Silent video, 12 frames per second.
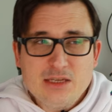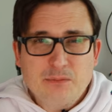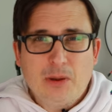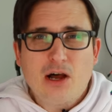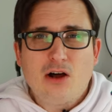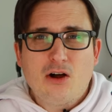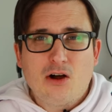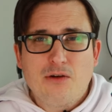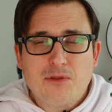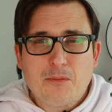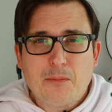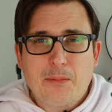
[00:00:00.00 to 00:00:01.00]
is part
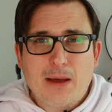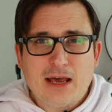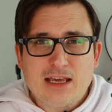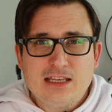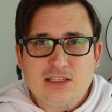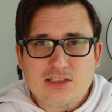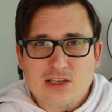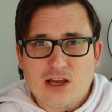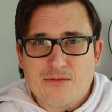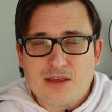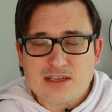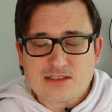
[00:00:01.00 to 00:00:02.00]
of the paid
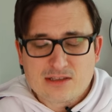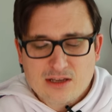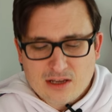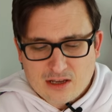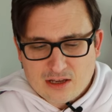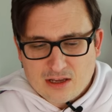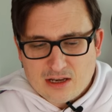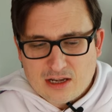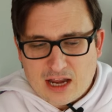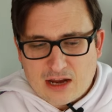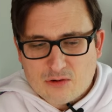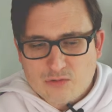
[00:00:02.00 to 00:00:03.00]
service.
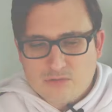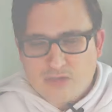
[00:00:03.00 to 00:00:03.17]
Now